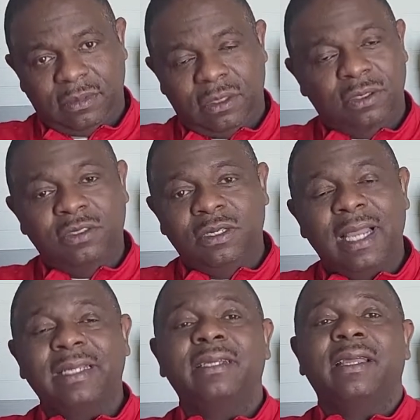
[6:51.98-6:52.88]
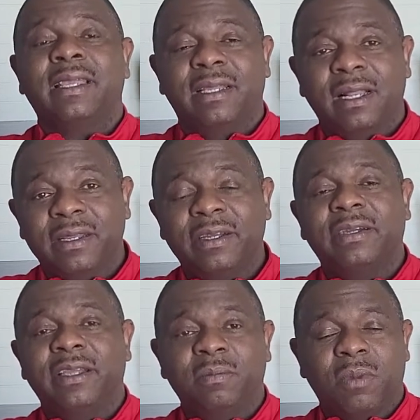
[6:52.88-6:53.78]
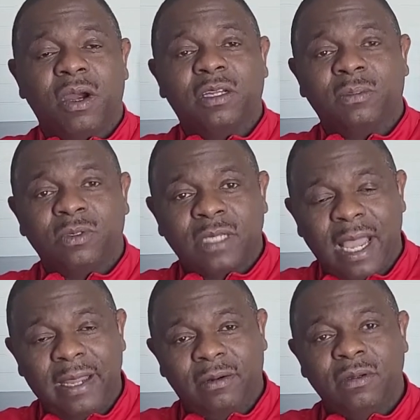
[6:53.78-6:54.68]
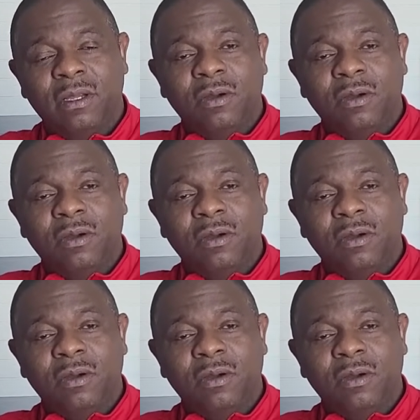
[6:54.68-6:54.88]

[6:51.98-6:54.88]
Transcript: You do not get a clear and marketable title.